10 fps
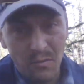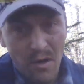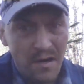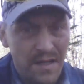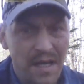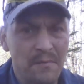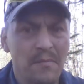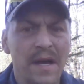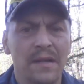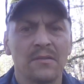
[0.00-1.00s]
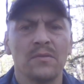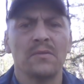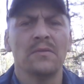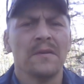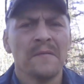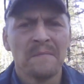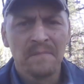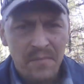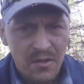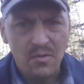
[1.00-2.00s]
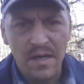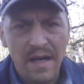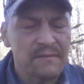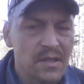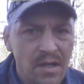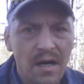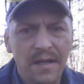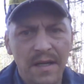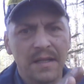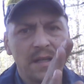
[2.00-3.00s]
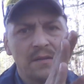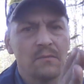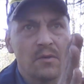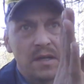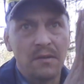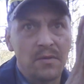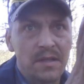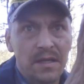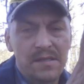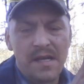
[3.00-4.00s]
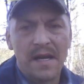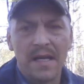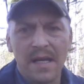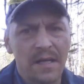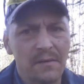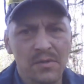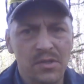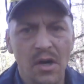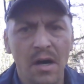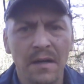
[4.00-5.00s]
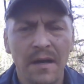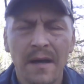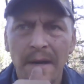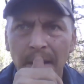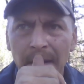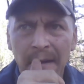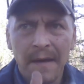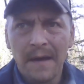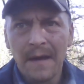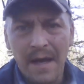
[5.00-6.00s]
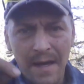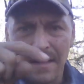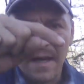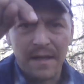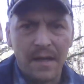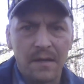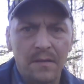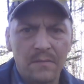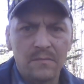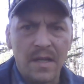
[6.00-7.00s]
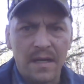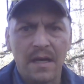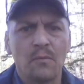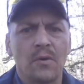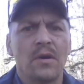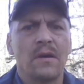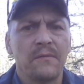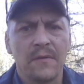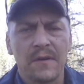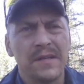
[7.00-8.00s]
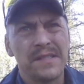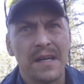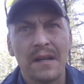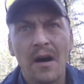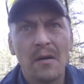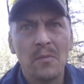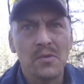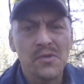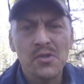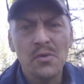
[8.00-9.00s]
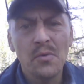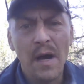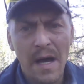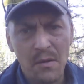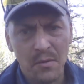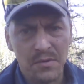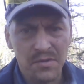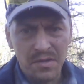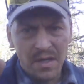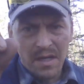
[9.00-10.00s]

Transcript: rock came banging through so he'd have to duck and then when he would get sight again it was gone and that kind of that kind of went on for he said almost two hours